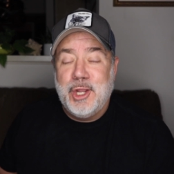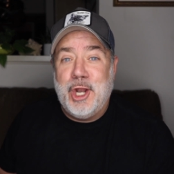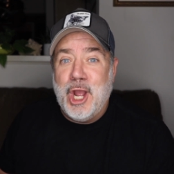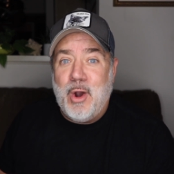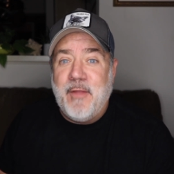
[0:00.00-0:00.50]

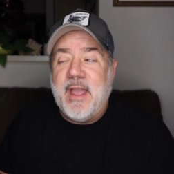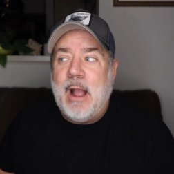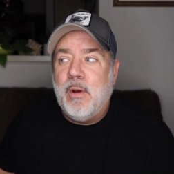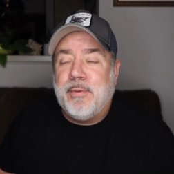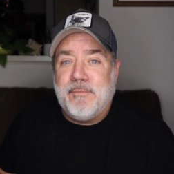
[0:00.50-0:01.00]
You know, I think
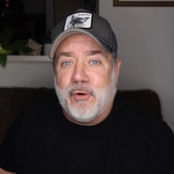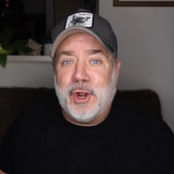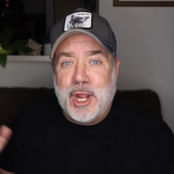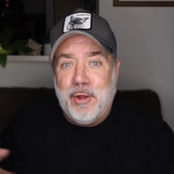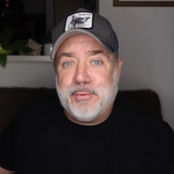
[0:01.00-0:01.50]
I would
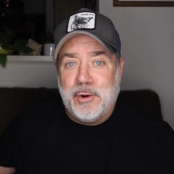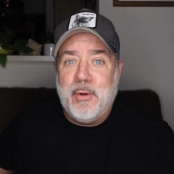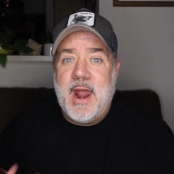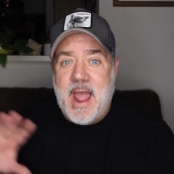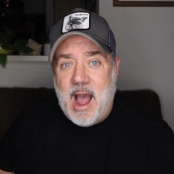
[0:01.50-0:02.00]
prefer to go
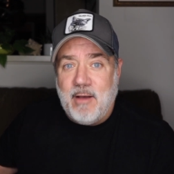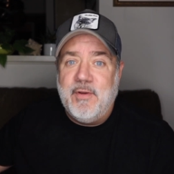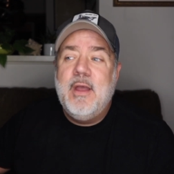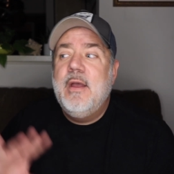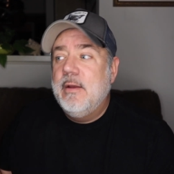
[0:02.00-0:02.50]
through and
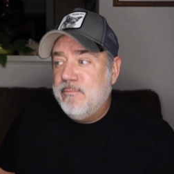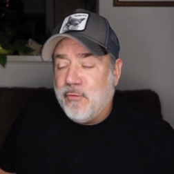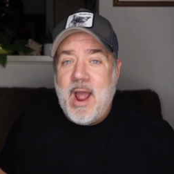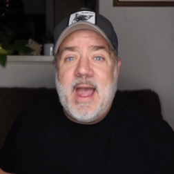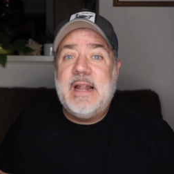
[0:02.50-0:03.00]
have
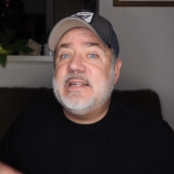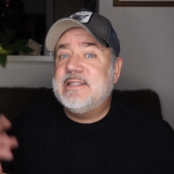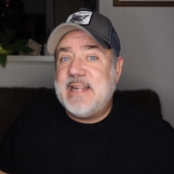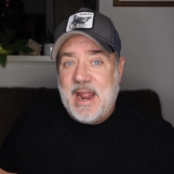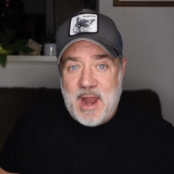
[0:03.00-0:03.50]

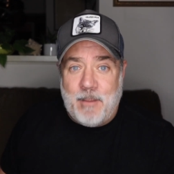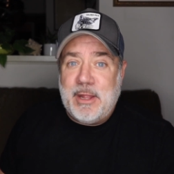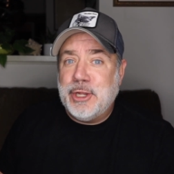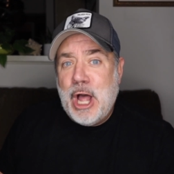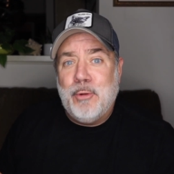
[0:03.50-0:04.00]
friends and not
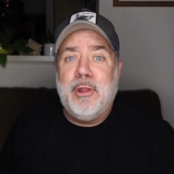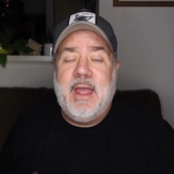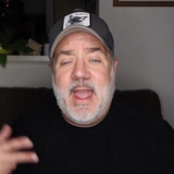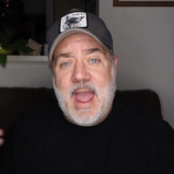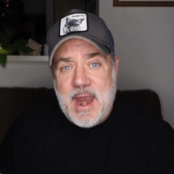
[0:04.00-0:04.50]
be
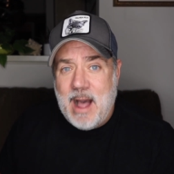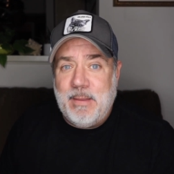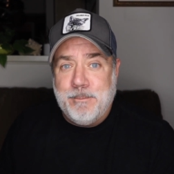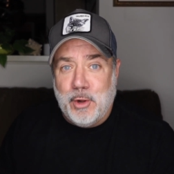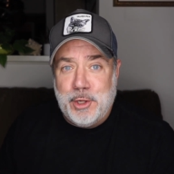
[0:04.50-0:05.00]
lonely and
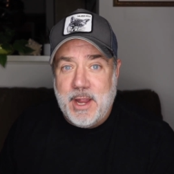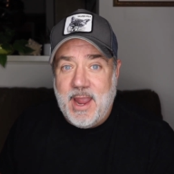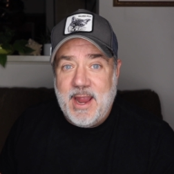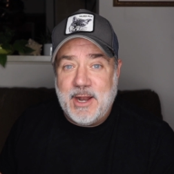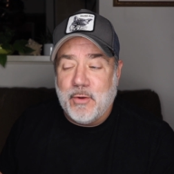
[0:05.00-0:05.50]
not be
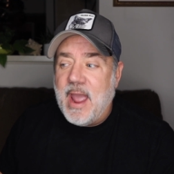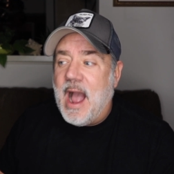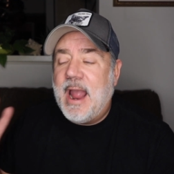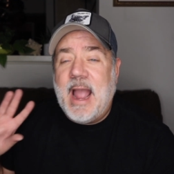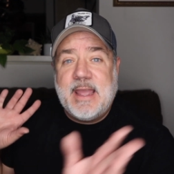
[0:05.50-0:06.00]
bullied, okay?
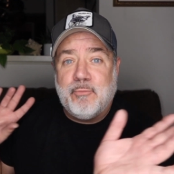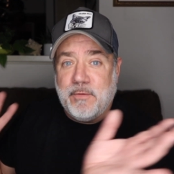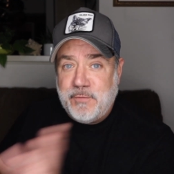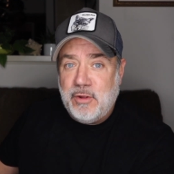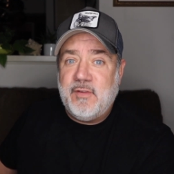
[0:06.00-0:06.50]
I, I can
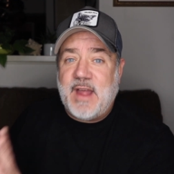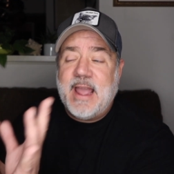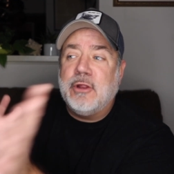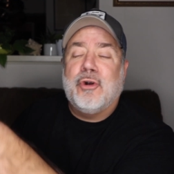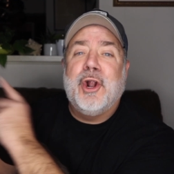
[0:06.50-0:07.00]
refuse.
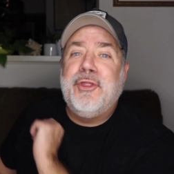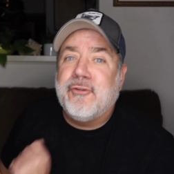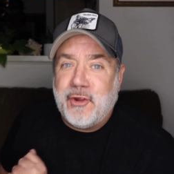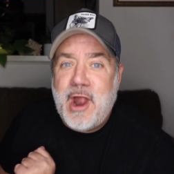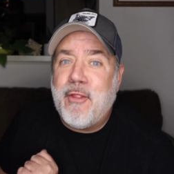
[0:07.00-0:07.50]
I can learn.
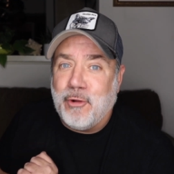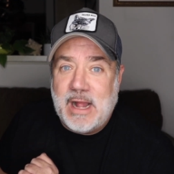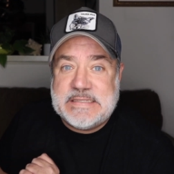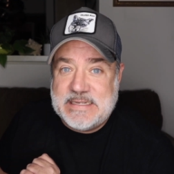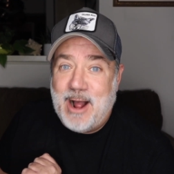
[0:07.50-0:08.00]
There's another
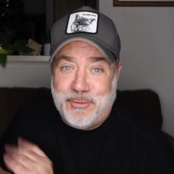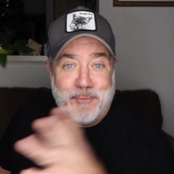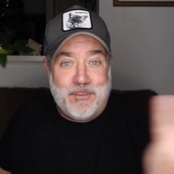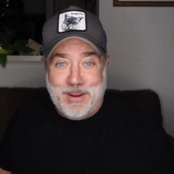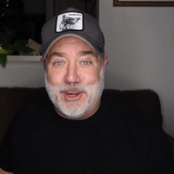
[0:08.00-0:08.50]
lesson out
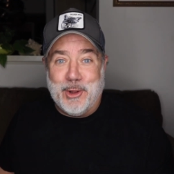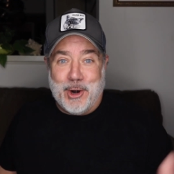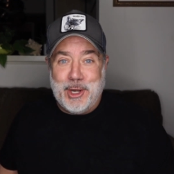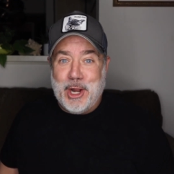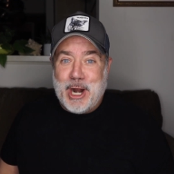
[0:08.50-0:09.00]
there for me to
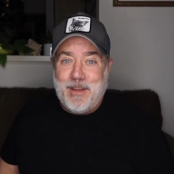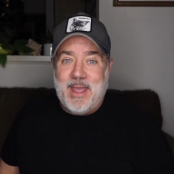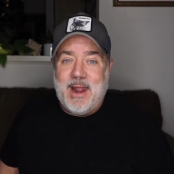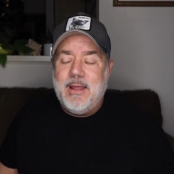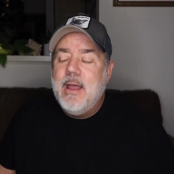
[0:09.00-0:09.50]
learn. You know what I
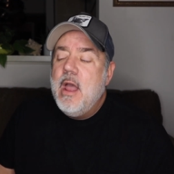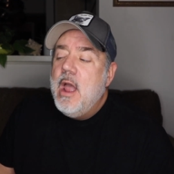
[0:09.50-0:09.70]
mean?